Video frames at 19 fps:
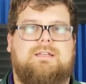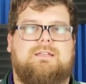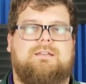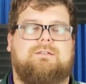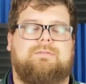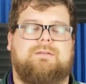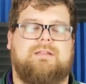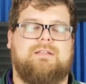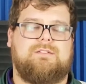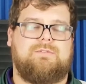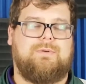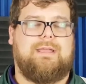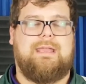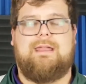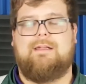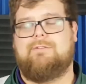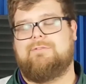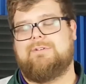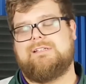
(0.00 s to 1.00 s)
Because we
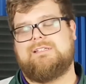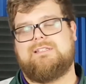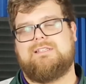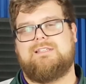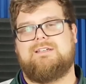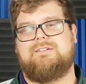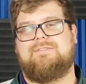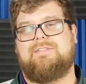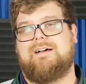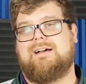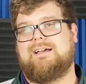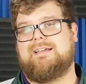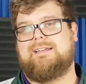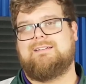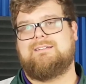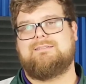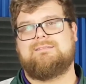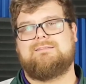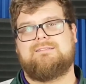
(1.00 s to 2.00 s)
can't risk the
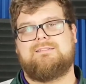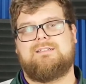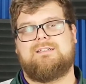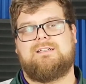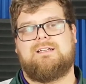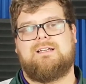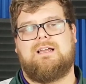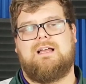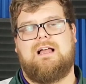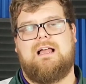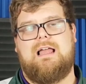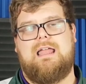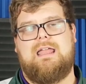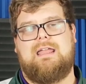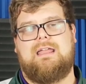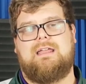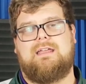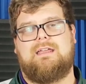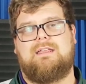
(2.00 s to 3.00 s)
fine,
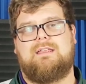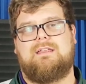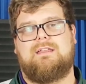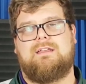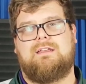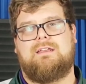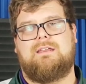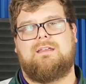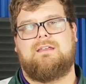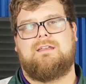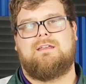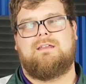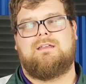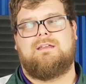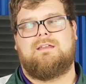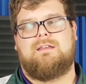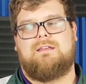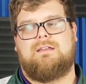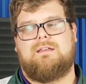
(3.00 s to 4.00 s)
and
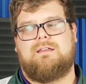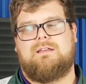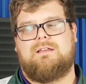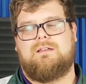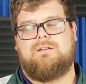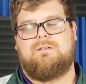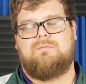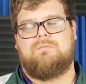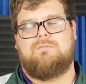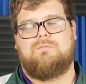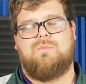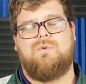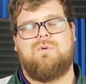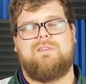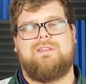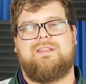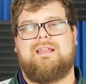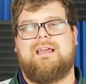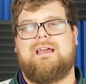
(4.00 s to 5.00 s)
more
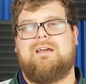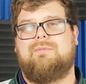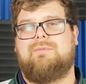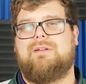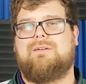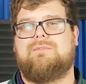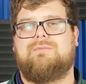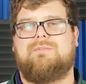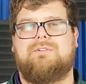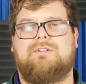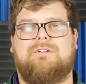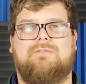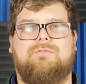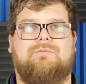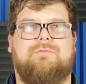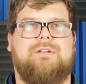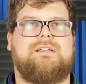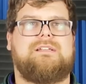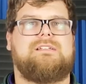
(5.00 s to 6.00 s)
than that, we don't want to
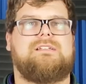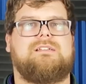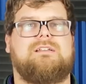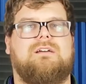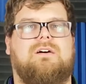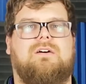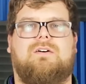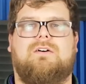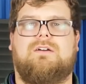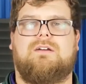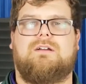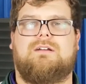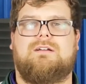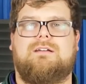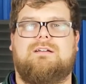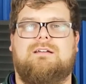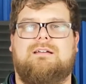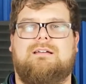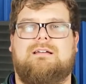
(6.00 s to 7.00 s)
risk our
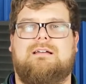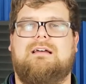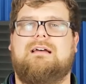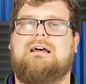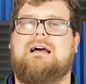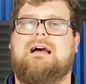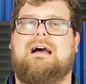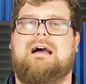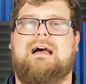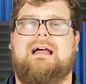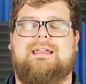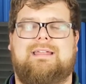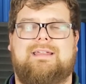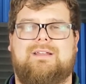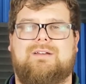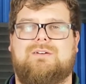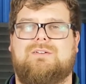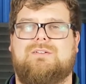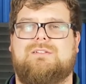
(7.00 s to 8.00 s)

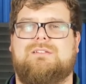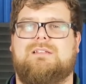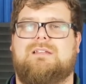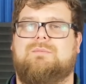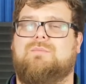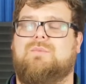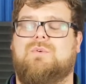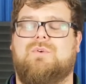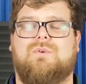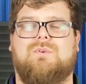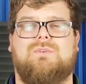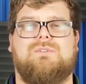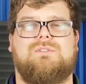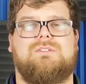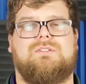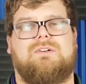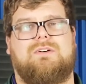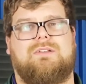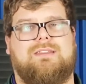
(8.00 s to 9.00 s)
ideals and
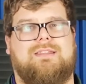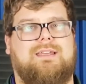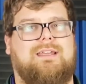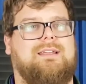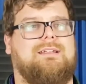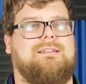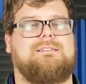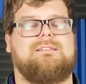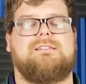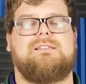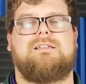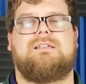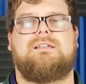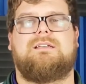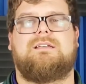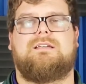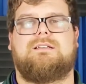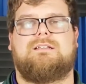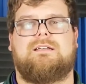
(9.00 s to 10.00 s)
morals on things
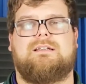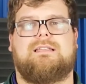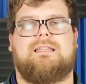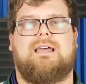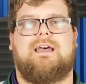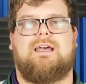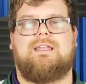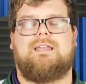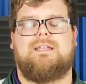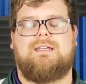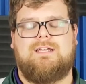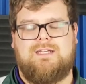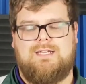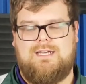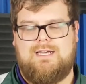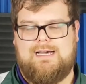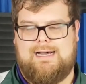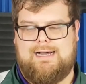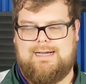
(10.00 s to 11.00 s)
like that.
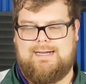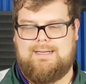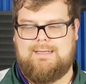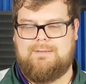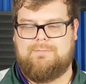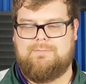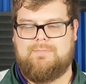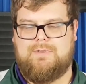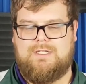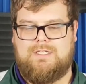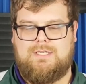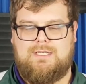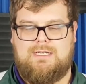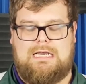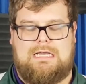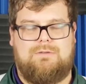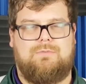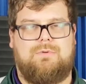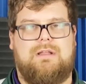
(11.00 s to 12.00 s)

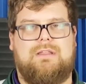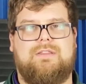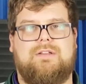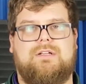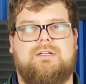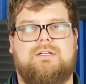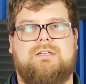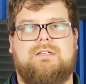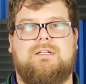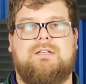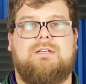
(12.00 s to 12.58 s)
I'd rather,